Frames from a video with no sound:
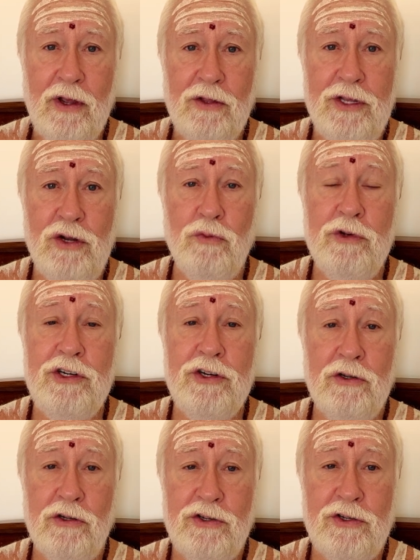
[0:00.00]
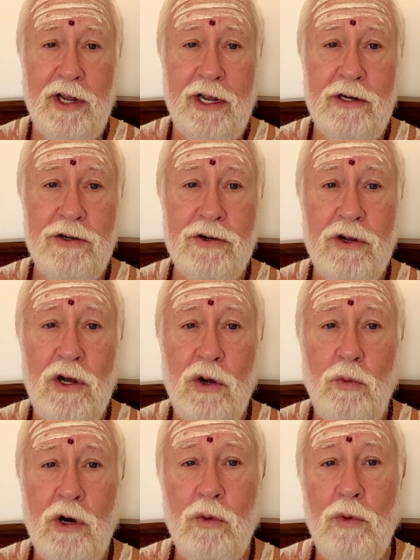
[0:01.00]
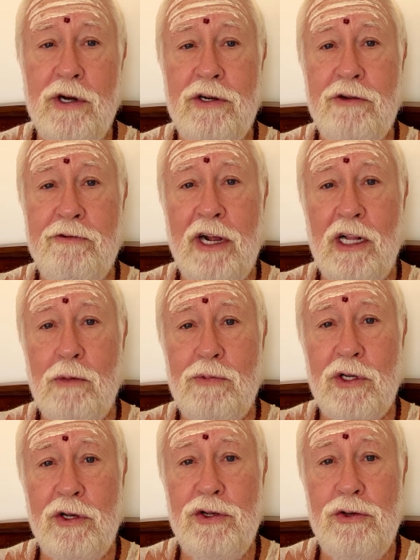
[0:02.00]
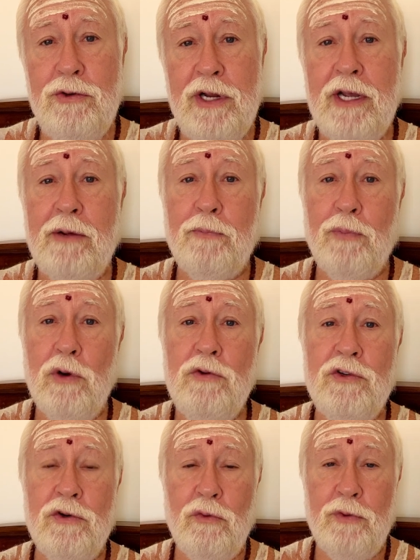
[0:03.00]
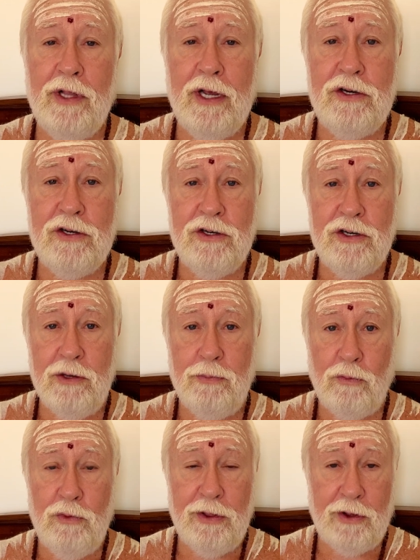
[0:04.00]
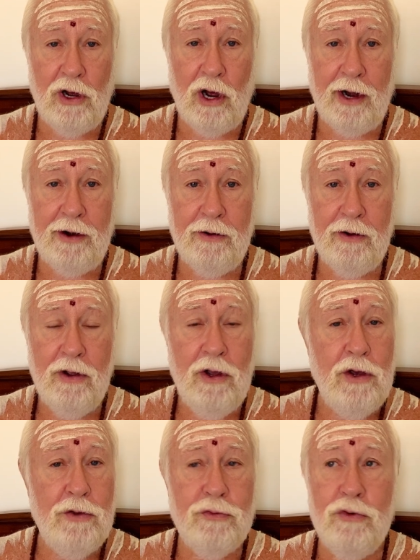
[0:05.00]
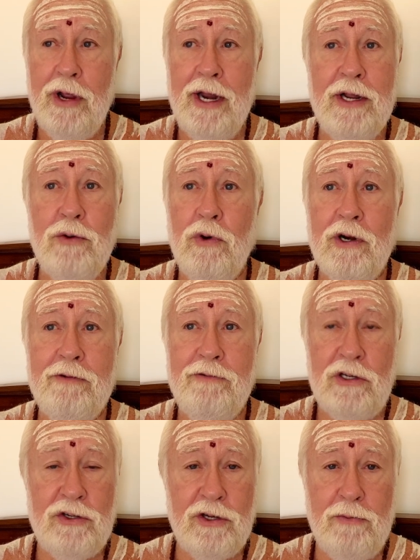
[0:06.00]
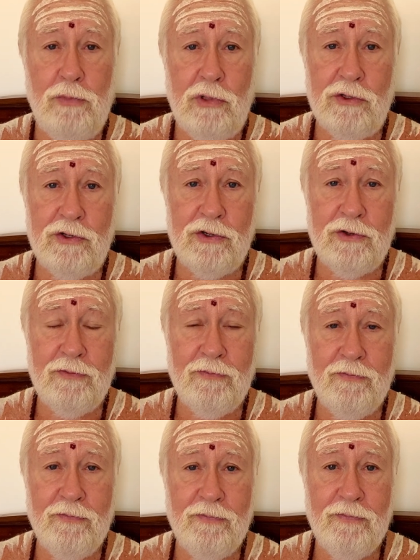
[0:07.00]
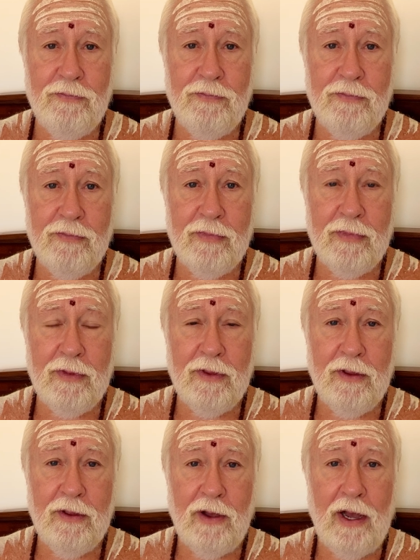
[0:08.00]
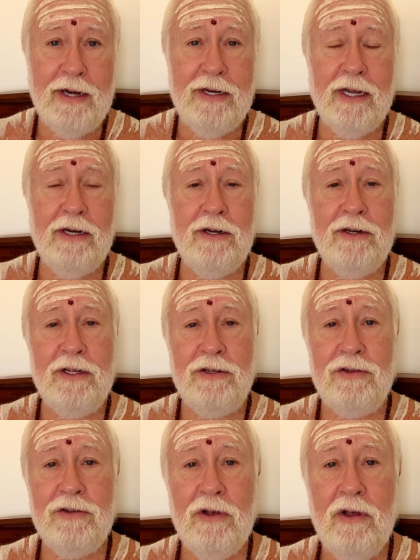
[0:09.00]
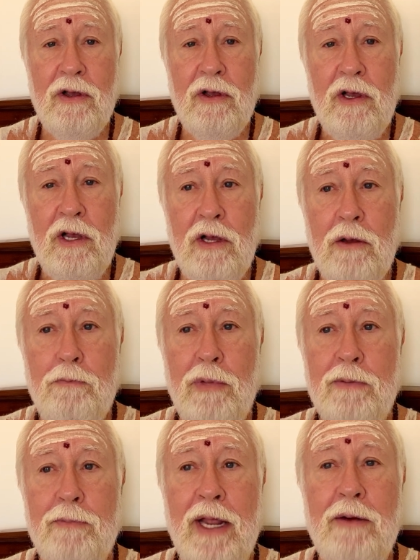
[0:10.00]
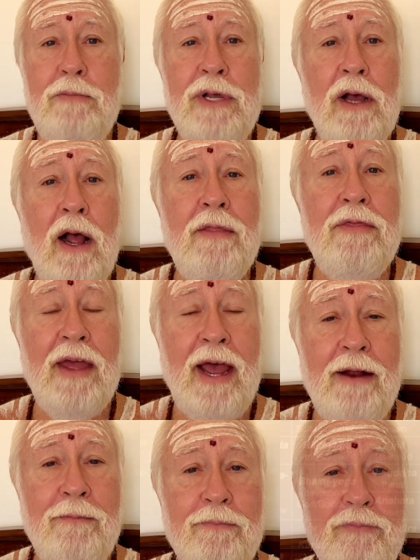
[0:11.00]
the original stage where one develops a unique personal relationship with God through any one of the symbols, identities. But then beyond that